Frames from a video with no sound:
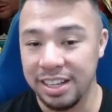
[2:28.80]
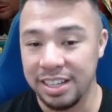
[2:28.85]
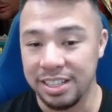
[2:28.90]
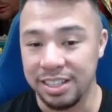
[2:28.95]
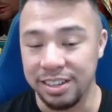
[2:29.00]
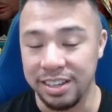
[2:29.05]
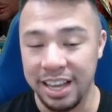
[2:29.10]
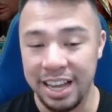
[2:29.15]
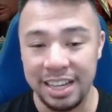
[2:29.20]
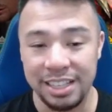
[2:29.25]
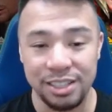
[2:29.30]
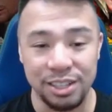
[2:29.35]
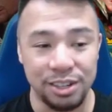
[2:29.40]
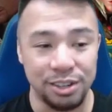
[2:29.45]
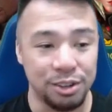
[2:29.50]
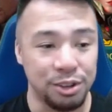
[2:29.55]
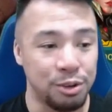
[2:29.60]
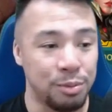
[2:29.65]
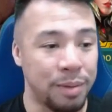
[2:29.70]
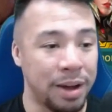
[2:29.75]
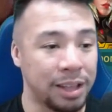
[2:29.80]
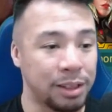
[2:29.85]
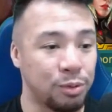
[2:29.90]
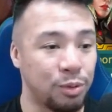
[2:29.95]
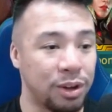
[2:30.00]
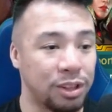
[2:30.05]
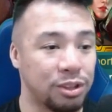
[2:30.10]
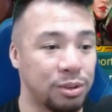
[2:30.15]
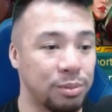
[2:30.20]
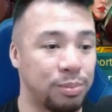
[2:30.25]
So yeah, so you might
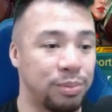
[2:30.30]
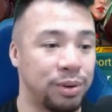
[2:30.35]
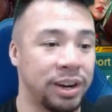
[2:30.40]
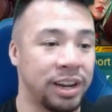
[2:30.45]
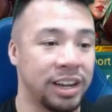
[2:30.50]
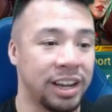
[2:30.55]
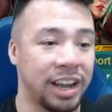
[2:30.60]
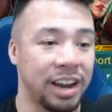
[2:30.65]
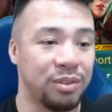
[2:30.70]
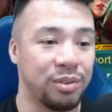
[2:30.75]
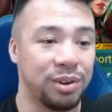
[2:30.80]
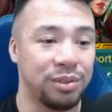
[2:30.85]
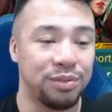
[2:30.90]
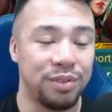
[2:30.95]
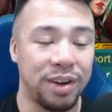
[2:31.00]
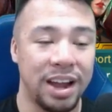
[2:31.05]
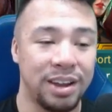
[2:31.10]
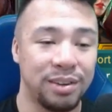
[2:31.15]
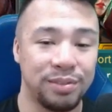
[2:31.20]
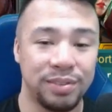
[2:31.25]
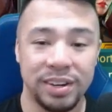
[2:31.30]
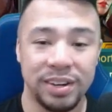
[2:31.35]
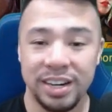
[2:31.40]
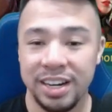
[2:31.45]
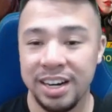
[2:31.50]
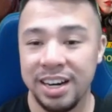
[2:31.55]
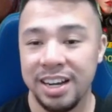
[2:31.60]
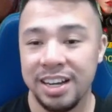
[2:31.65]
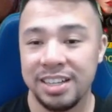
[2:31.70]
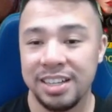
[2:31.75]
want to bring a
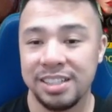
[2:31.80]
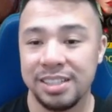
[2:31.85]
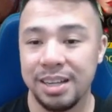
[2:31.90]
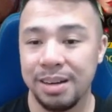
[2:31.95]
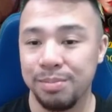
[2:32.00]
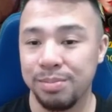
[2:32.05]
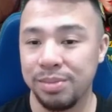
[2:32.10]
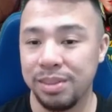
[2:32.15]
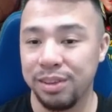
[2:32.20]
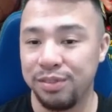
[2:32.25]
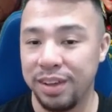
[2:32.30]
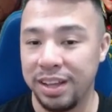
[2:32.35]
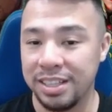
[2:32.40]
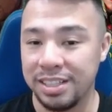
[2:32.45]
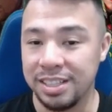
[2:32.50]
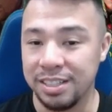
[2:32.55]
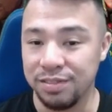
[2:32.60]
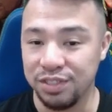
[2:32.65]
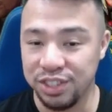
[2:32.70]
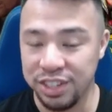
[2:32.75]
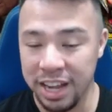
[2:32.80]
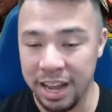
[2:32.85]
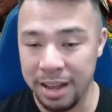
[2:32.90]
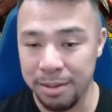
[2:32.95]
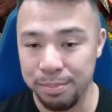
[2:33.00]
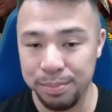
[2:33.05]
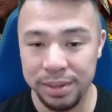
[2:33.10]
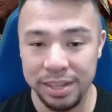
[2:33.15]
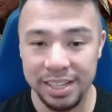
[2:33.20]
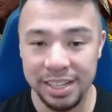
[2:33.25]
Reviver, some defensive
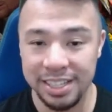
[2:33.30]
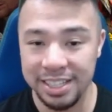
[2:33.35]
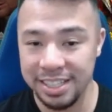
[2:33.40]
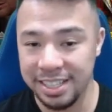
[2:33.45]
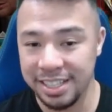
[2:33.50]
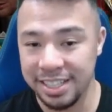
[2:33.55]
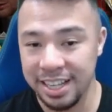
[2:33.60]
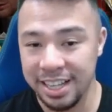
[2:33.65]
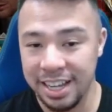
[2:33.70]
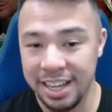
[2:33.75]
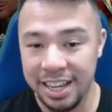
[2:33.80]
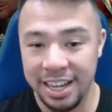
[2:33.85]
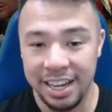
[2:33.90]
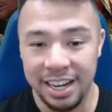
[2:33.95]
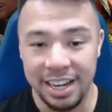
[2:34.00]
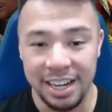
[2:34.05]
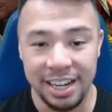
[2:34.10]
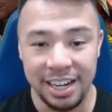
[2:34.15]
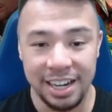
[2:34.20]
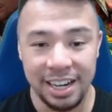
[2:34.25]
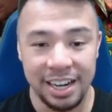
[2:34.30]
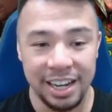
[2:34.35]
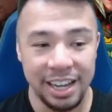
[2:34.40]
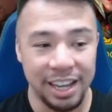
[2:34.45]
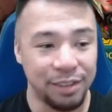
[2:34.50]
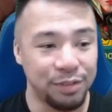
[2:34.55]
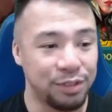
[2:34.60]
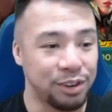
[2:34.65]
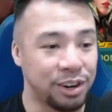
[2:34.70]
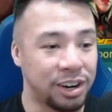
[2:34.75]
champions.
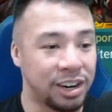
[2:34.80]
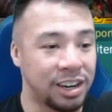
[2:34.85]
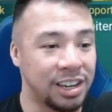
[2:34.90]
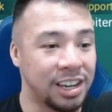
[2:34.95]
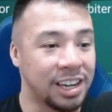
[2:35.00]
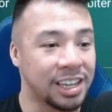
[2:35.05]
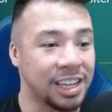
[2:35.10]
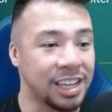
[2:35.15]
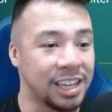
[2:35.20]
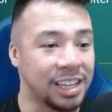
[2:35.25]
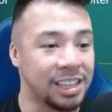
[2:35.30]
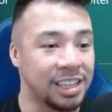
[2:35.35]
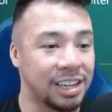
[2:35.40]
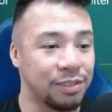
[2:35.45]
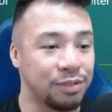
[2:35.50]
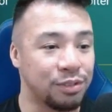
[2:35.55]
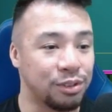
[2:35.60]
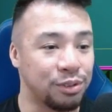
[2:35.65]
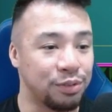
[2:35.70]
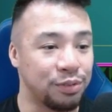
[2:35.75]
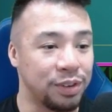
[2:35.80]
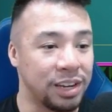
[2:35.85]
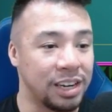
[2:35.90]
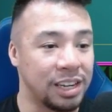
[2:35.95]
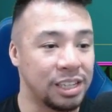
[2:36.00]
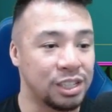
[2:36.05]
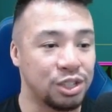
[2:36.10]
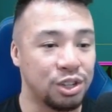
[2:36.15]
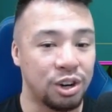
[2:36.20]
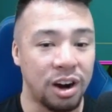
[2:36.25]
If you are lucky enough to
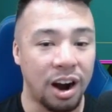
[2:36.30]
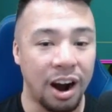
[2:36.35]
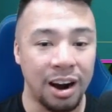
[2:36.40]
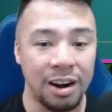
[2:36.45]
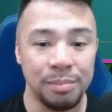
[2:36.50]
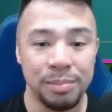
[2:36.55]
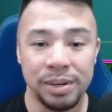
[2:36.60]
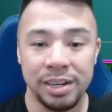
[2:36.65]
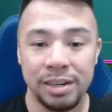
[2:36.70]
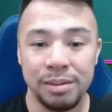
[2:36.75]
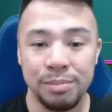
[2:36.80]
finish your Arbiter